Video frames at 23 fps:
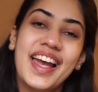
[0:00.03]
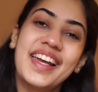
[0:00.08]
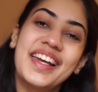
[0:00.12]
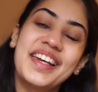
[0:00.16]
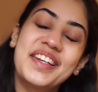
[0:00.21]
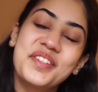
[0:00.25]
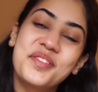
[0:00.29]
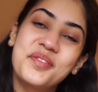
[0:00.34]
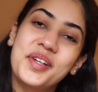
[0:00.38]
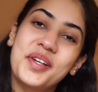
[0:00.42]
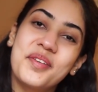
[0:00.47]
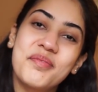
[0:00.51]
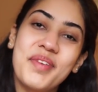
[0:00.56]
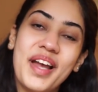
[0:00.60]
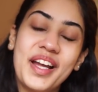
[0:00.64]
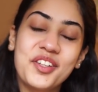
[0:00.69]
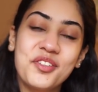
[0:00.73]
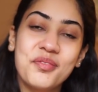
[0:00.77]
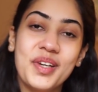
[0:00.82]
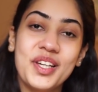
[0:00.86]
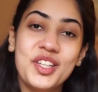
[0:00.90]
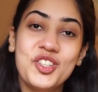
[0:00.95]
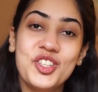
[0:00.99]
Hi guys, welcome back
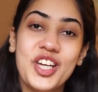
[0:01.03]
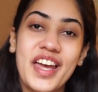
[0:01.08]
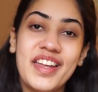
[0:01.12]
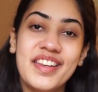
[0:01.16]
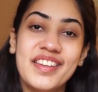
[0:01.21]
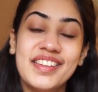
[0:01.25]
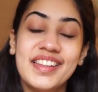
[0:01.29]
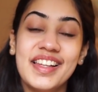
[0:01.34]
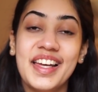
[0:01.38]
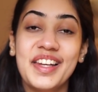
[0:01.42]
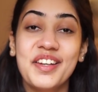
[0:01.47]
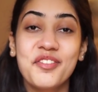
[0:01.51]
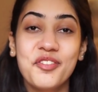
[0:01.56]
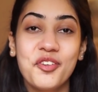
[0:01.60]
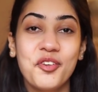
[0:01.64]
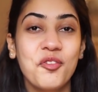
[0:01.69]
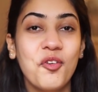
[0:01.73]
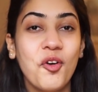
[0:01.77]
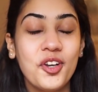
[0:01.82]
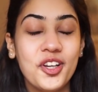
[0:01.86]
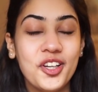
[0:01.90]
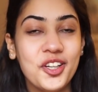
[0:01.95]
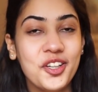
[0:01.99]
to my channel, and if you're
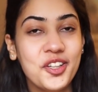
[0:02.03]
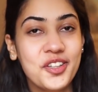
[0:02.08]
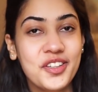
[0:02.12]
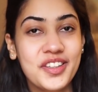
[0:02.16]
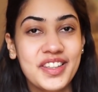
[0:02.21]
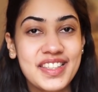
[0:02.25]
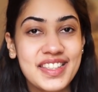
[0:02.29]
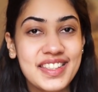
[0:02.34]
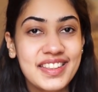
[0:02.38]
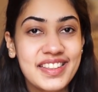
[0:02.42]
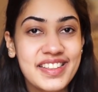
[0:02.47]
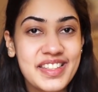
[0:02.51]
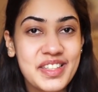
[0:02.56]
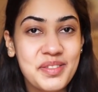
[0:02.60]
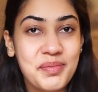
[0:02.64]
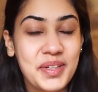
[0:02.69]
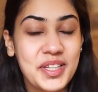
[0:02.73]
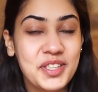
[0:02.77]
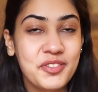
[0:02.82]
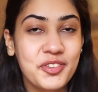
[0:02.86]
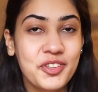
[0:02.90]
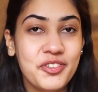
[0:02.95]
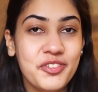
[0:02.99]
walking into this little
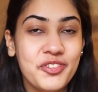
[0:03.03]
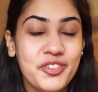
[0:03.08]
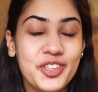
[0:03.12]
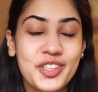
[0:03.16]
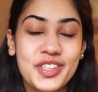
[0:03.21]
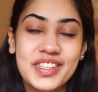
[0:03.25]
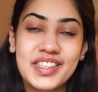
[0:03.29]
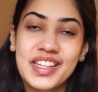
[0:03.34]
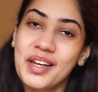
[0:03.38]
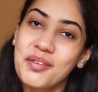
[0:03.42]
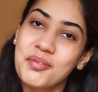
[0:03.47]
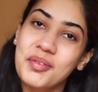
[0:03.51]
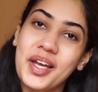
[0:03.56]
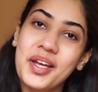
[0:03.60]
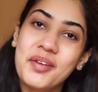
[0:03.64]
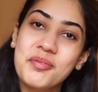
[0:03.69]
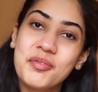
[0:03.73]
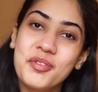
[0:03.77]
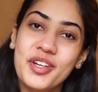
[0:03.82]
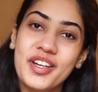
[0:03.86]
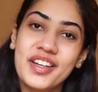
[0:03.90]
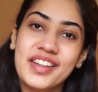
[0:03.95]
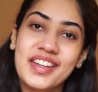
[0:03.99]
space for the first time, I'm
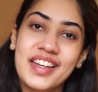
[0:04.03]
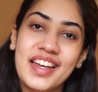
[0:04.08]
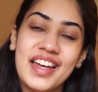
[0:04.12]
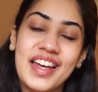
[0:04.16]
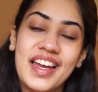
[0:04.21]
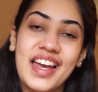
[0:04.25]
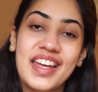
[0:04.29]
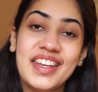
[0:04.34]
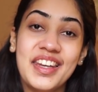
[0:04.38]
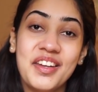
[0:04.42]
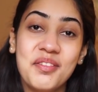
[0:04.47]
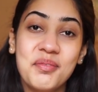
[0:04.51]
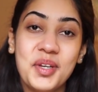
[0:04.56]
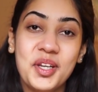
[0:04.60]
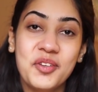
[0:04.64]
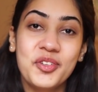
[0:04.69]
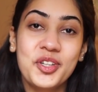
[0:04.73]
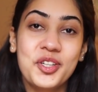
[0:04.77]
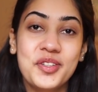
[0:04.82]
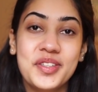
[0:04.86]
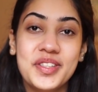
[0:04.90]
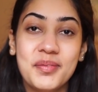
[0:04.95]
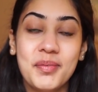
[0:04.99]
Priyanka and I make
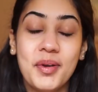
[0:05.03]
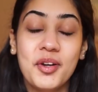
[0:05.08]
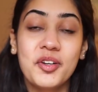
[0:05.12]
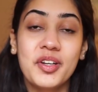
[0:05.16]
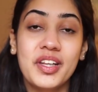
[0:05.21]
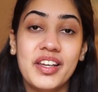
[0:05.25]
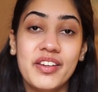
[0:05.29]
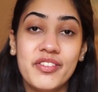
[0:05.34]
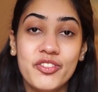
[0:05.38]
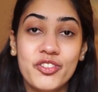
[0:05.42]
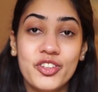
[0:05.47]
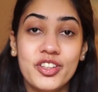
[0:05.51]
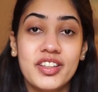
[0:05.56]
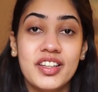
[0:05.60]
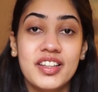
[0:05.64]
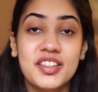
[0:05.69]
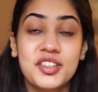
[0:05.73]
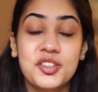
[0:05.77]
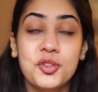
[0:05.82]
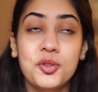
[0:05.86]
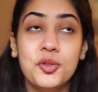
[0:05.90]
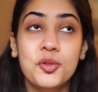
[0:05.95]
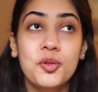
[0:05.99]
videos about
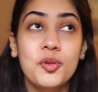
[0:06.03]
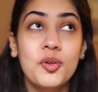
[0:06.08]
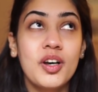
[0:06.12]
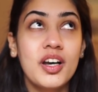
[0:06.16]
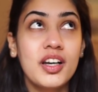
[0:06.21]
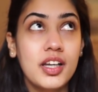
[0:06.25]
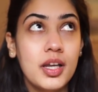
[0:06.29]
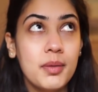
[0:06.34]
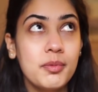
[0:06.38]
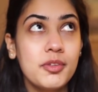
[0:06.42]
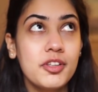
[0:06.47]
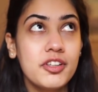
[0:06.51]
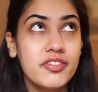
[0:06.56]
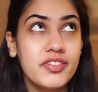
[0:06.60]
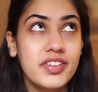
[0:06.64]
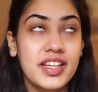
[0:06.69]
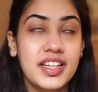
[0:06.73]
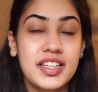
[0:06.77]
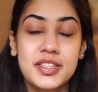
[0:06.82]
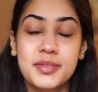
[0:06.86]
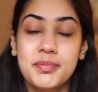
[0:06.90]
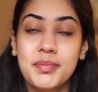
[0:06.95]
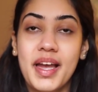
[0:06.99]
everything. So a couple of
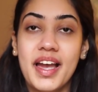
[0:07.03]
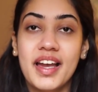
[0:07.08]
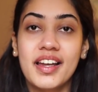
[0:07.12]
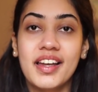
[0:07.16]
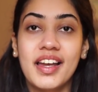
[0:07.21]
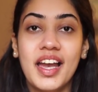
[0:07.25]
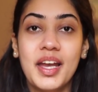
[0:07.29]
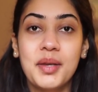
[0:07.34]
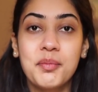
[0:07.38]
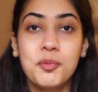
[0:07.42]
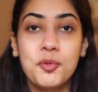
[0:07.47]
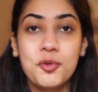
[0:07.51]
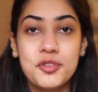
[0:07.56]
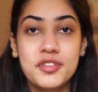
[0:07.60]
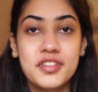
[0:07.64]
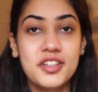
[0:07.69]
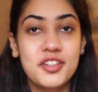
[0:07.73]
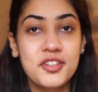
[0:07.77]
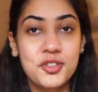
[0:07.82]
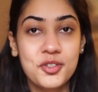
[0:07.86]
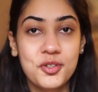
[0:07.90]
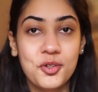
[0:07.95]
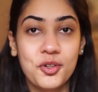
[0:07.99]
days back I
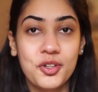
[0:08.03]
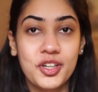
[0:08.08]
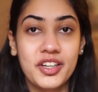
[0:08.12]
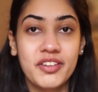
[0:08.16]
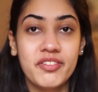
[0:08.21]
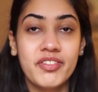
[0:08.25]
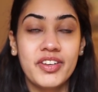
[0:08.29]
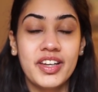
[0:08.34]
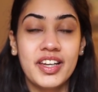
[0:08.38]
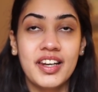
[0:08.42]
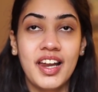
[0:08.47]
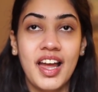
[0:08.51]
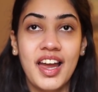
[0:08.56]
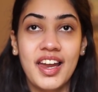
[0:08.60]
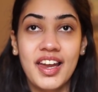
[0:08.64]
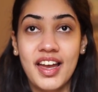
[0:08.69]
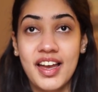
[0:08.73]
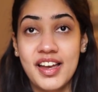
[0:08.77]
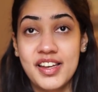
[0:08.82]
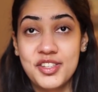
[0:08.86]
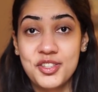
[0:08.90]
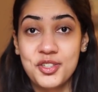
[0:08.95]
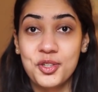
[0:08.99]
posted a story where I
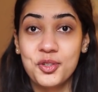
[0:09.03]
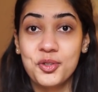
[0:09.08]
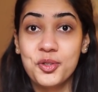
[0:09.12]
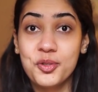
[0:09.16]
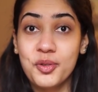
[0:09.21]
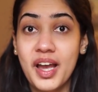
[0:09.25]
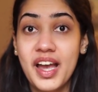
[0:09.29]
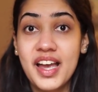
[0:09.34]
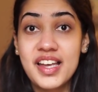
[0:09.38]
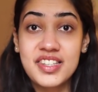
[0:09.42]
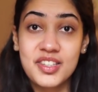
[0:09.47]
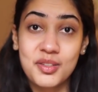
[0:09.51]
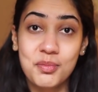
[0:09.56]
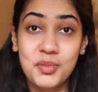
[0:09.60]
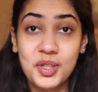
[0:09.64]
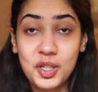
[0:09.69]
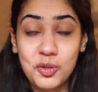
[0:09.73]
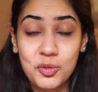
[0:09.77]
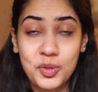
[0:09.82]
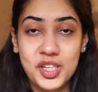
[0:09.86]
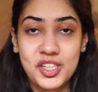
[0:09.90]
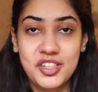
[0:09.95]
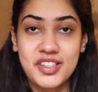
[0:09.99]
asked you to ask me
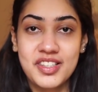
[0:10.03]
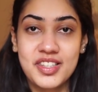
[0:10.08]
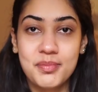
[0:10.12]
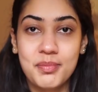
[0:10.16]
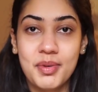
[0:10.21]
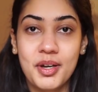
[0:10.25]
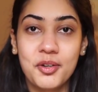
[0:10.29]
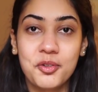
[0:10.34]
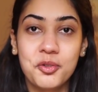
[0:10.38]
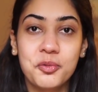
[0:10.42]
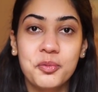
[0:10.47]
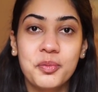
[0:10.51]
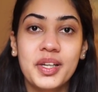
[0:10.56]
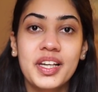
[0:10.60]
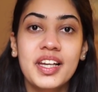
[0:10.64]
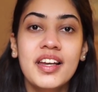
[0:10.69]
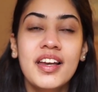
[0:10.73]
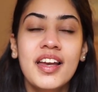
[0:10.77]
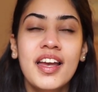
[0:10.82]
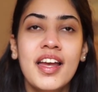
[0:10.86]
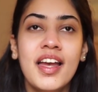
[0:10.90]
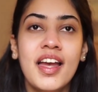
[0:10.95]
questions about me,